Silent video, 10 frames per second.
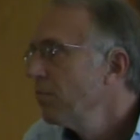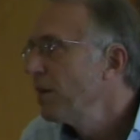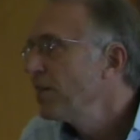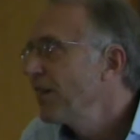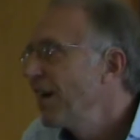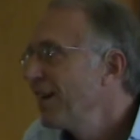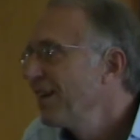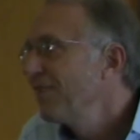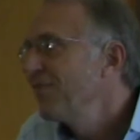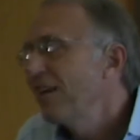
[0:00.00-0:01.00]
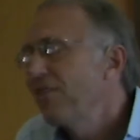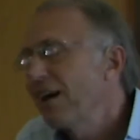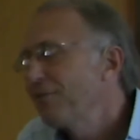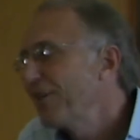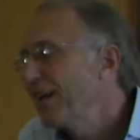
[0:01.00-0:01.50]
My son, you never
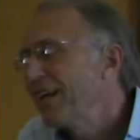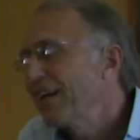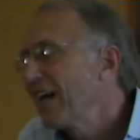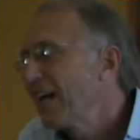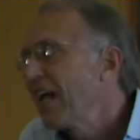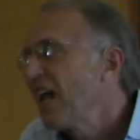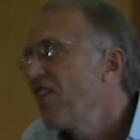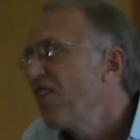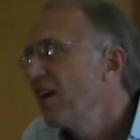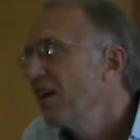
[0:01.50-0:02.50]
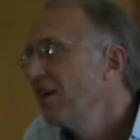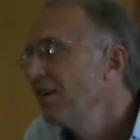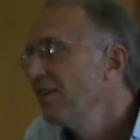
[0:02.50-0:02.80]
have to get an A in anything.